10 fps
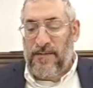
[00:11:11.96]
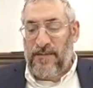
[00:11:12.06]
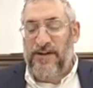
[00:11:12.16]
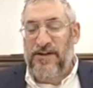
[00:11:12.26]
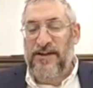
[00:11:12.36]

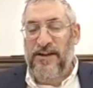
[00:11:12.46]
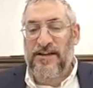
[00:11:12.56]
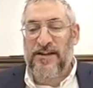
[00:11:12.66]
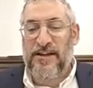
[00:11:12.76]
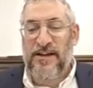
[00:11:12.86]
Rashi
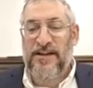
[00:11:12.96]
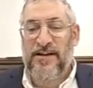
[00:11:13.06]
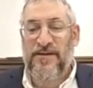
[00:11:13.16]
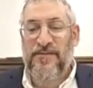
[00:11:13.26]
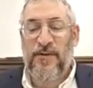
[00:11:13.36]
says that they did
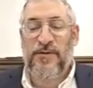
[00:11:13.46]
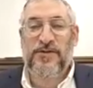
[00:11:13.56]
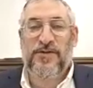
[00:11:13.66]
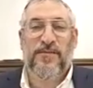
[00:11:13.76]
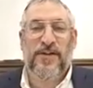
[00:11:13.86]
a
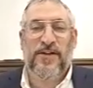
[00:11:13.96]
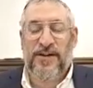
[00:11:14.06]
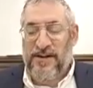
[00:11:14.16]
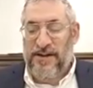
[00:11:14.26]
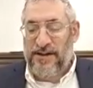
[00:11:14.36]
false job. They
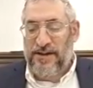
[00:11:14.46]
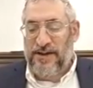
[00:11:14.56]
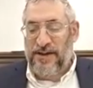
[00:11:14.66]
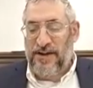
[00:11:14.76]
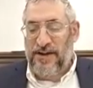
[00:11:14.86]
didn't teach
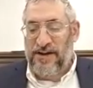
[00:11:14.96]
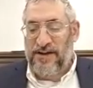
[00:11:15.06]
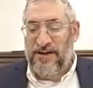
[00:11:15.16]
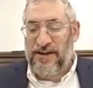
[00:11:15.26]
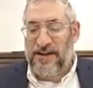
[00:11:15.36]
the
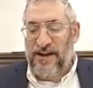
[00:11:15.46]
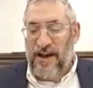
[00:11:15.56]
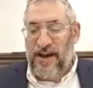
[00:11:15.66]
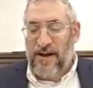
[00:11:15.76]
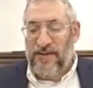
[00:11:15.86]
Tinaikas,
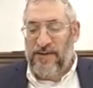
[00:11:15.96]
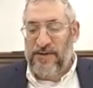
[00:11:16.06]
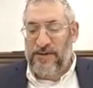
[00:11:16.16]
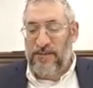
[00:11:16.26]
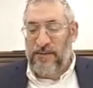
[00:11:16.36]
and that was
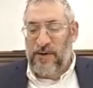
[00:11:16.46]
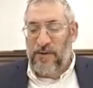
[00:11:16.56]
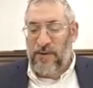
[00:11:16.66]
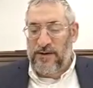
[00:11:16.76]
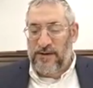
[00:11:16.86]
also what
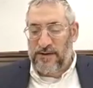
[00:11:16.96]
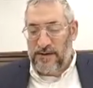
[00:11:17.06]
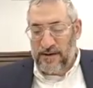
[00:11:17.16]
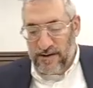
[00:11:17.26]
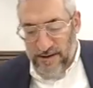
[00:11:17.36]
caused
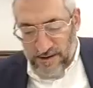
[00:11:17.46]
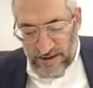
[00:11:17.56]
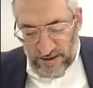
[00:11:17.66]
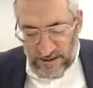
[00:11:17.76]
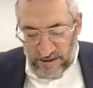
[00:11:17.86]

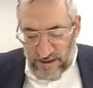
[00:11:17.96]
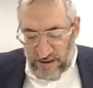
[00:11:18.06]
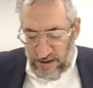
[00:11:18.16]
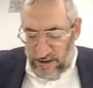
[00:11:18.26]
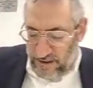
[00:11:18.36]
the
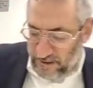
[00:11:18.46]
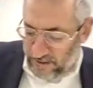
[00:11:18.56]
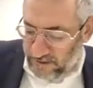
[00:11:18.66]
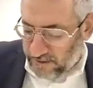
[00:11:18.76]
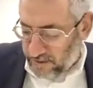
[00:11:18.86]

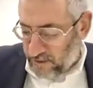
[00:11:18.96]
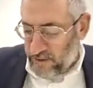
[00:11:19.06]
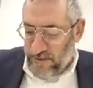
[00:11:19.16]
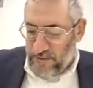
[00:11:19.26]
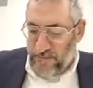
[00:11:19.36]

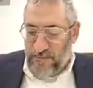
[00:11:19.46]
Korban.